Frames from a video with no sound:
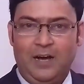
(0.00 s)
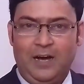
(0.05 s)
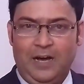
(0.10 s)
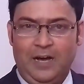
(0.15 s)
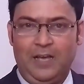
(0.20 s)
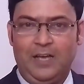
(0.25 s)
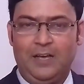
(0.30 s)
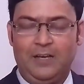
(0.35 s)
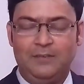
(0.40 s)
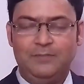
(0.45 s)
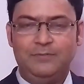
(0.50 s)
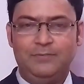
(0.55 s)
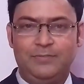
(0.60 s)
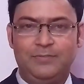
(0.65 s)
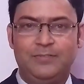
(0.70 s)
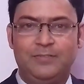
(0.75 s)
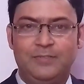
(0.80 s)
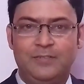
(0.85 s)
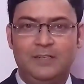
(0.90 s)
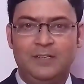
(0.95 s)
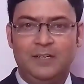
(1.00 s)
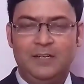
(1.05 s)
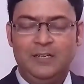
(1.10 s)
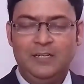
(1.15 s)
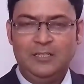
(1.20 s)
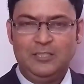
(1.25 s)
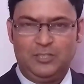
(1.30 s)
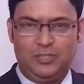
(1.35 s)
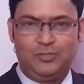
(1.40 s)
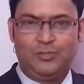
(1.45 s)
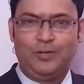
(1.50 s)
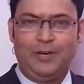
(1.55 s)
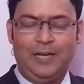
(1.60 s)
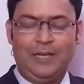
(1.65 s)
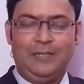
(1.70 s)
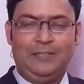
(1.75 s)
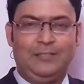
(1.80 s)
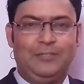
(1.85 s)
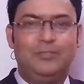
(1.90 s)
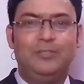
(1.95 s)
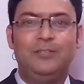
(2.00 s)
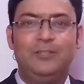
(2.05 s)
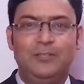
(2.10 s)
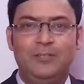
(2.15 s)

I have tried